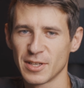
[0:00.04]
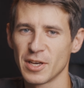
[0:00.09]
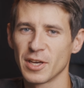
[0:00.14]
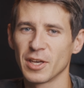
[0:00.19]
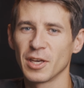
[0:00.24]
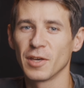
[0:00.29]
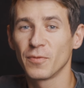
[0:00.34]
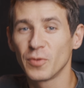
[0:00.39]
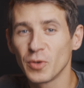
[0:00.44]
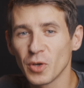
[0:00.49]

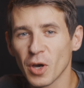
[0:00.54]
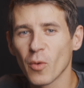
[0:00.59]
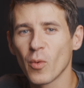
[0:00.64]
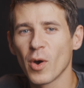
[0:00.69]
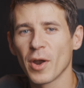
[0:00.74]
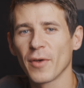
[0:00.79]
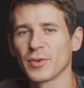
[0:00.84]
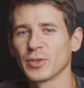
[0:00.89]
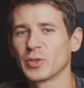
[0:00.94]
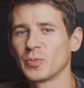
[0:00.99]
If you are
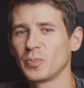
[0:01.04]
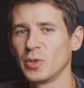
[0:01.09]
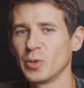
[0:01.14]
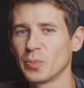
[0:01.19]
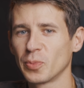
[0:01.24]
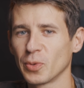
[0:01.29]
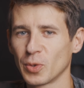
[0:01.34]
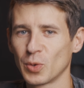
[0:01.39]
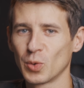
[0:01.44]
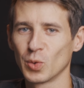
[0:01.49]
one of those
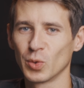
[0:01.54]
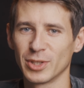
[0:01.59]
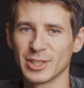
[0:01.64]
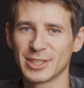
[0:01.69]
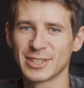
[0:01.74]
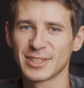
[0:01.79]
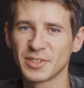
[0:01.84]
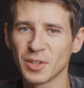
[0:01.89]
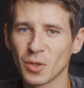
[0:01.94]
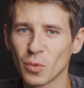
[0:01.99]
people who
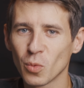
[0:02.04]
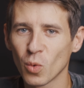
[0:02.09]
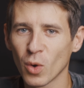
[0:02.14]
is still